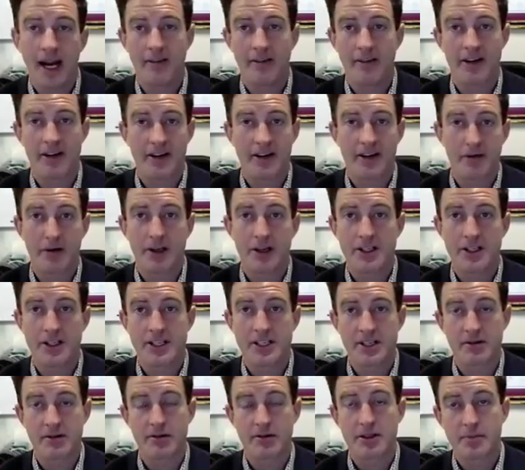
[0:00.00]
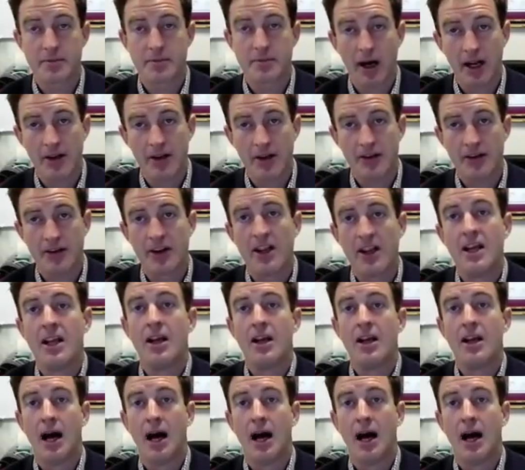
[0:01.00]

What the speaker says: have a difference in response,